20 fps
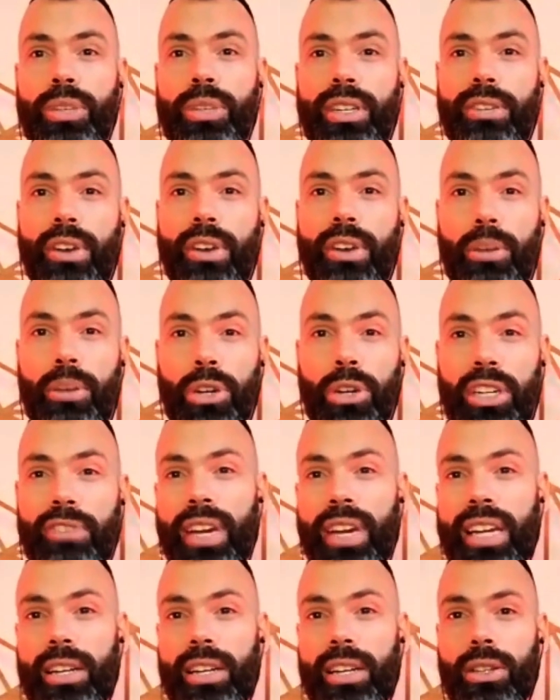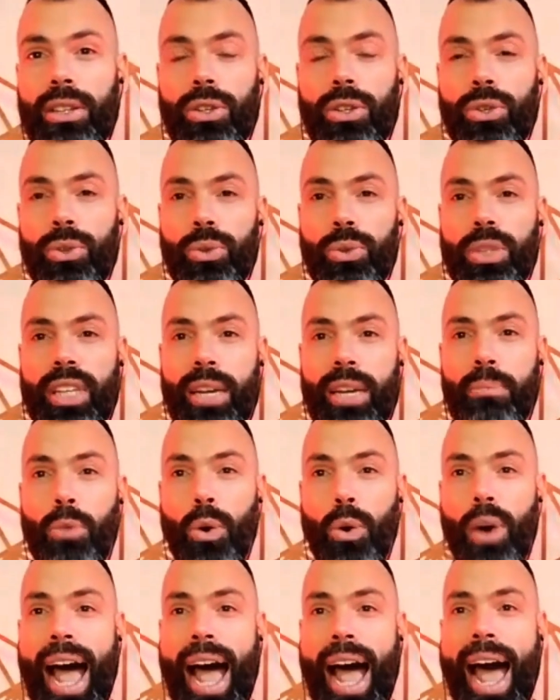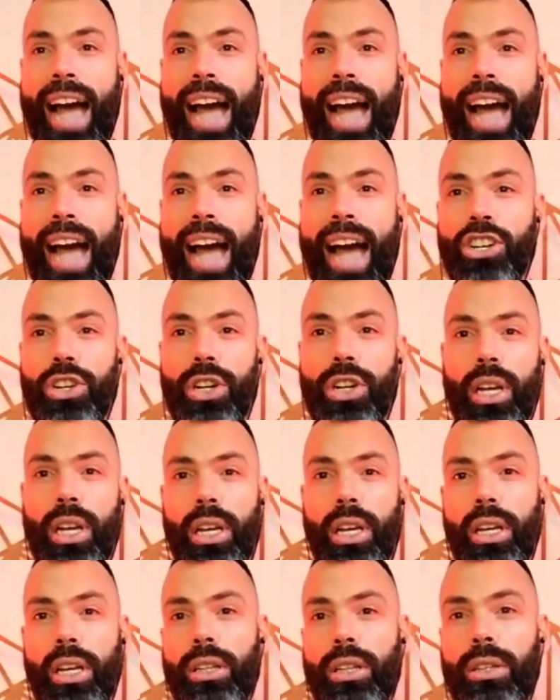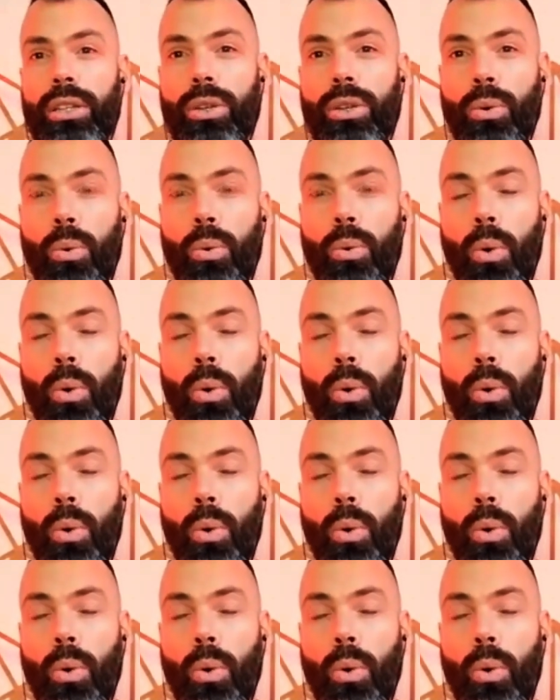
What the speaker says: you seems to be very motivated to take more action